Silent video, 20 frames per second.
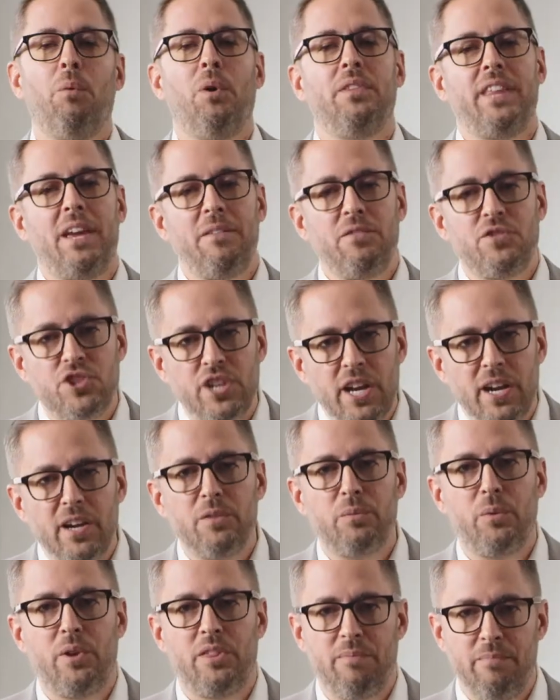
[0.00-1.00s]
what they've
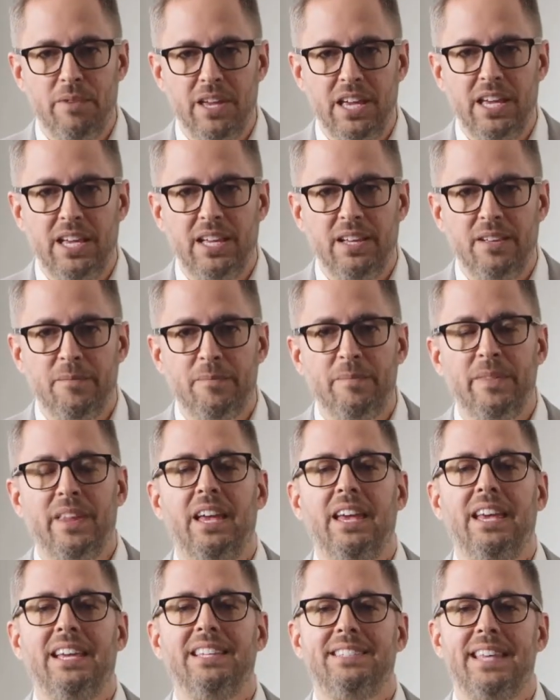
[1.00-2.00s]
shared with me
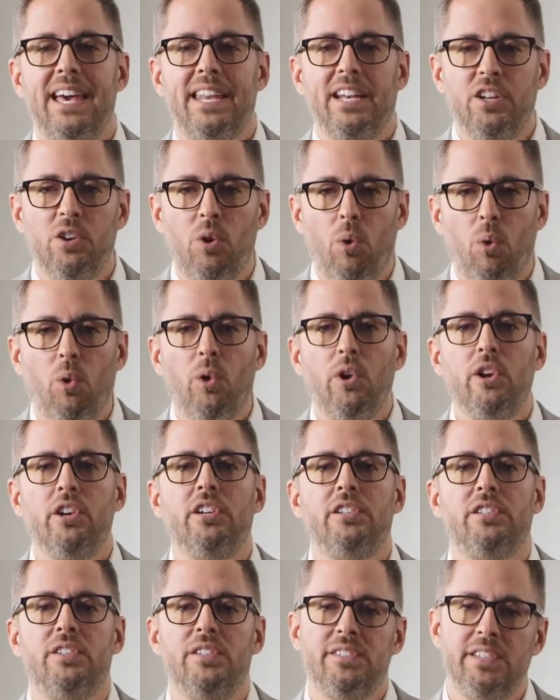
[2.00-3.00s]
is that in order
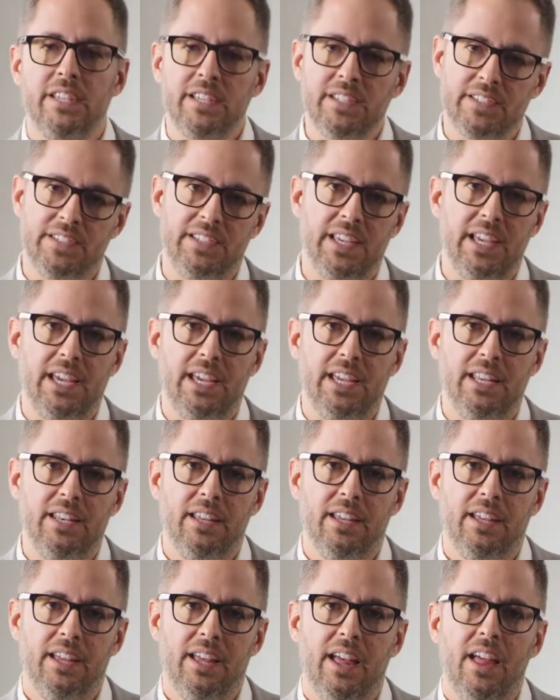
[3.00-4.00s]
to succeed,
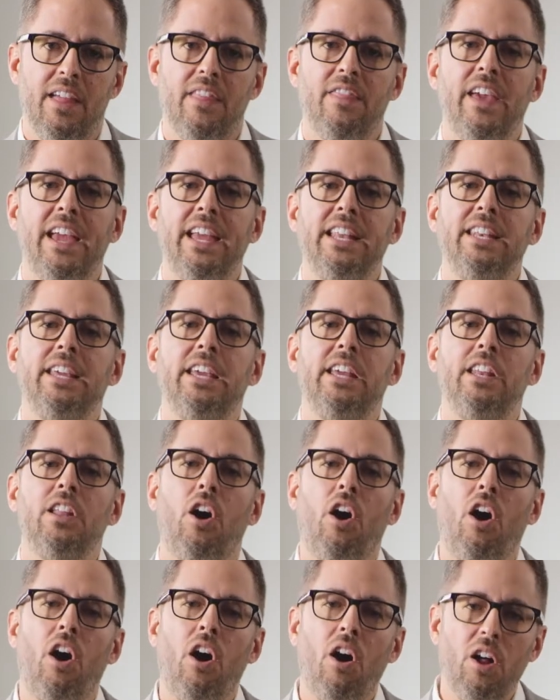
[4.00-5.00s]
they need
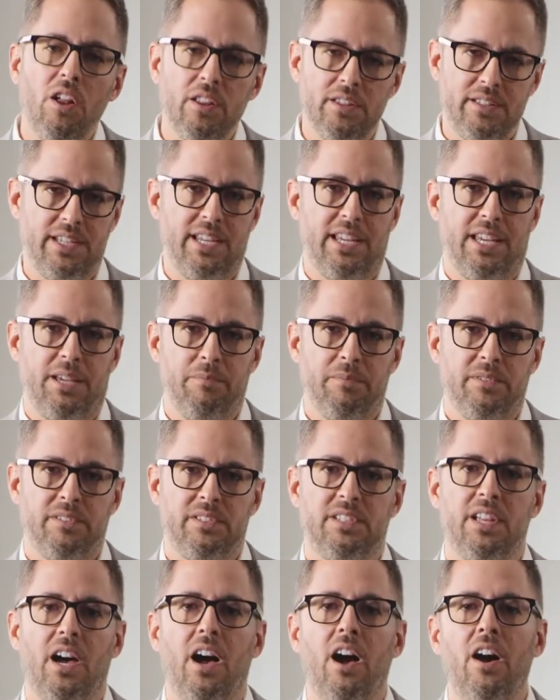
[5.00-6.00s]
all teams
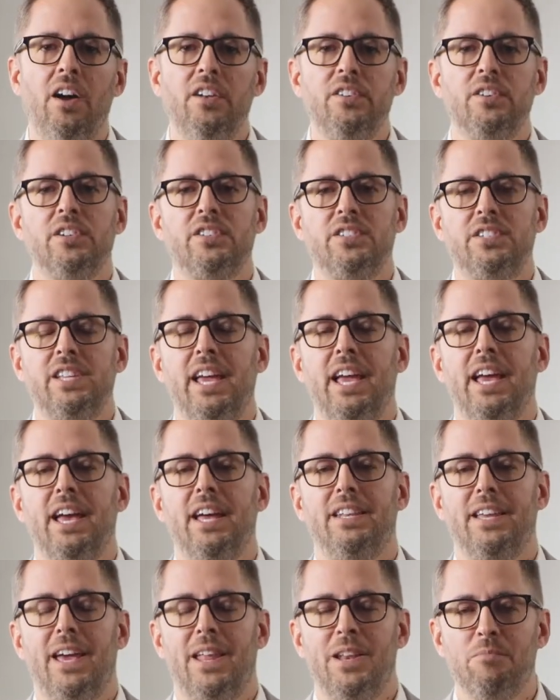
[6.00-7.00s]
to
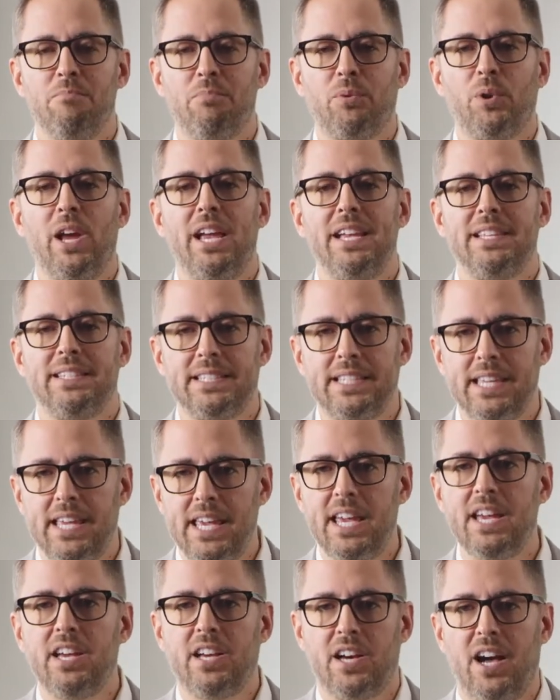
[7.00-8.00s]
understand and embrace
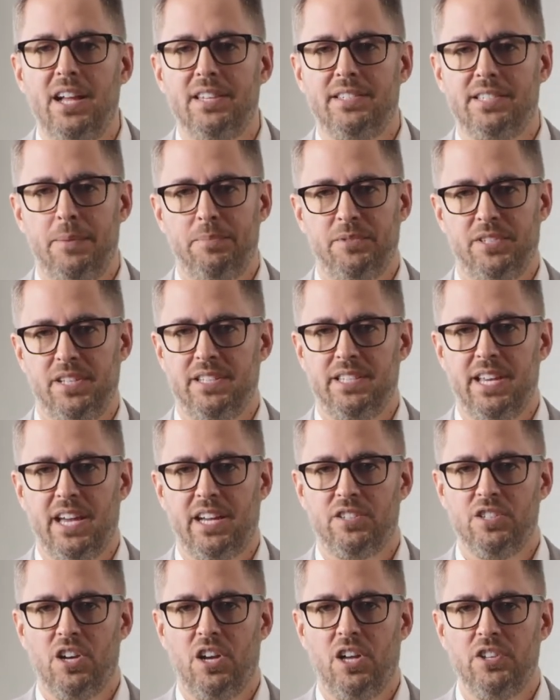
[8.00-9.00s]
key concepts in
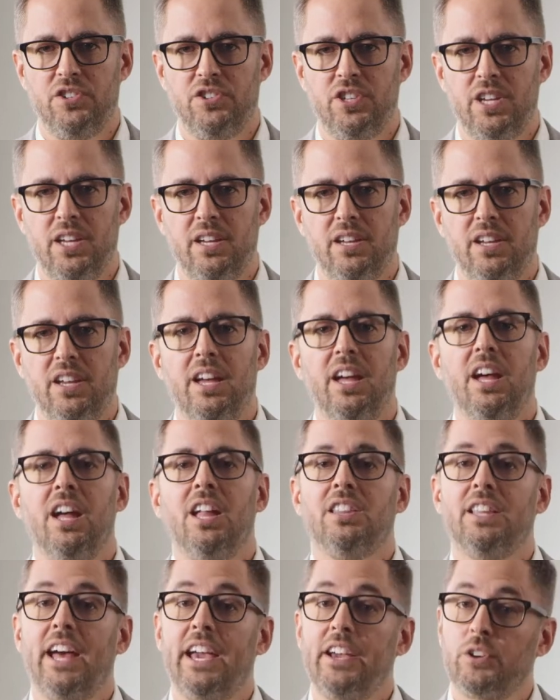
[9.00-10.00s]
technology,
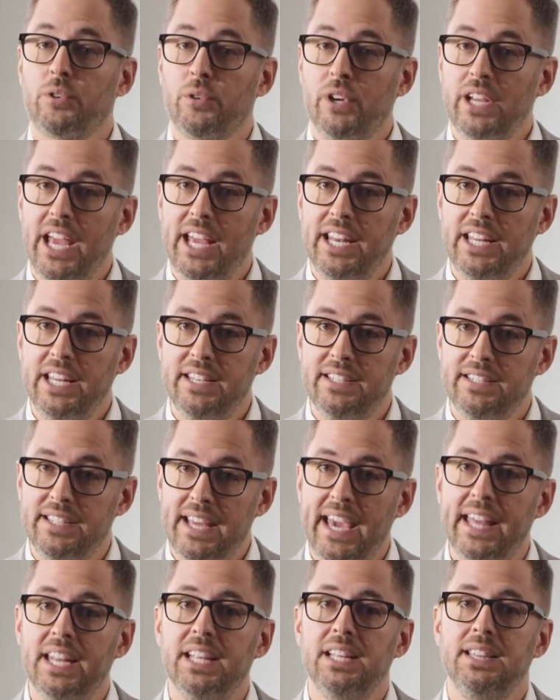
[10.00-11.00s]
like creating
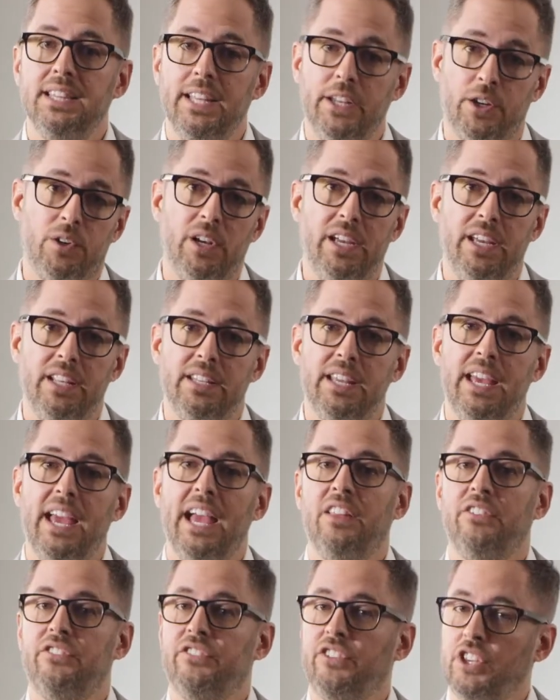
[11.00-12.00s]
data-literate
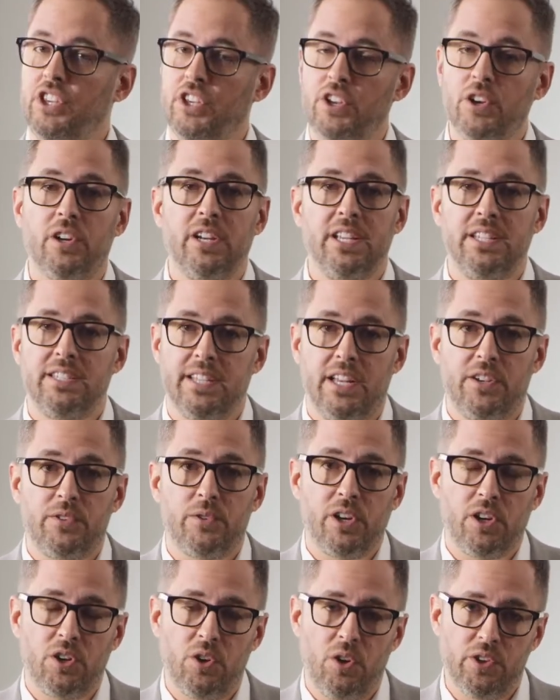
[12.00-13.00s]
and
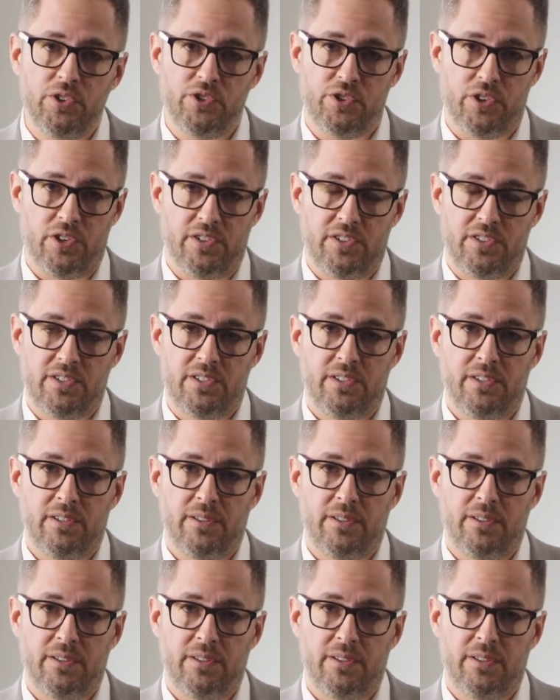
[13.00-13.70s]
security-centric cultures.